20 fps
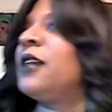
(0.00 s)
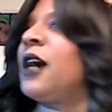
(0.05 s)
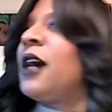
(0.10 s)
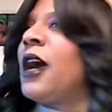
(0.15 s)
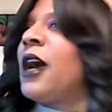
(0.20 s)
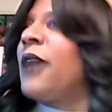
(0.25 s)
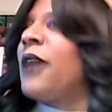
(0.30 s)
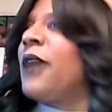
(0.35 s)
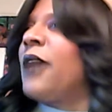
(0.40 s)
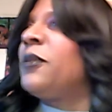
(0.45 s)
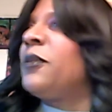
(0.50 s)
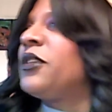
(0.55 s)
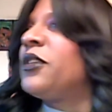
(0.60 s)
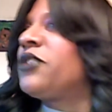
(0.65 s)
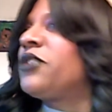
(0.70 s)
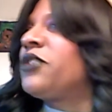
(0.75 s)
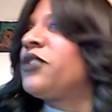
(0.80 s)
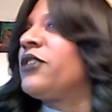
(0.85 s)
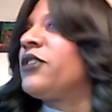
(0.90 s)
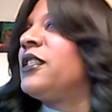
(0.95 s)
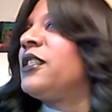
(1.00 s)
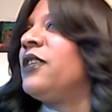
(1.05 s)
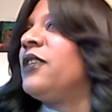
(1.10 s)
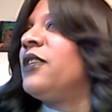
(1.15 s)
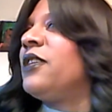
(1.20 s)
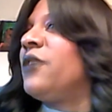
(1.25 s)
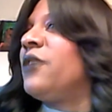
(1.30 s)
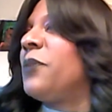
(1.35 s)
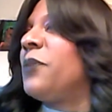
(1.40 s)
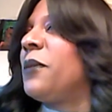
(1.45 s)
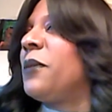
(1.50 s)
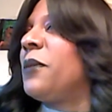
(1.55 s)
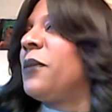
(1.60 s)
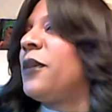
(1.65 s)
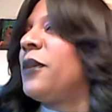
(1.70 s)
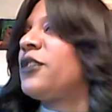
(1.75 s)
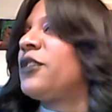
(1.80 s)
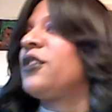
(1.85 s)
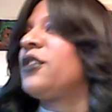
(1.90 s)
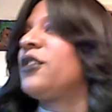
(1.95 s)
I am doing SchreeTV, but I'm
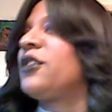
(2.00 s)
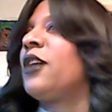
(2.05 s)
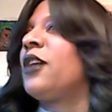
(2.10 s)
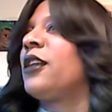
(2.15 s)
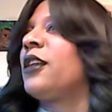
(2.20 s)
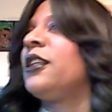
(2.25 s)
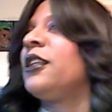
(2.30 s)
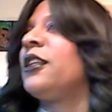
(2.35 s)
also talking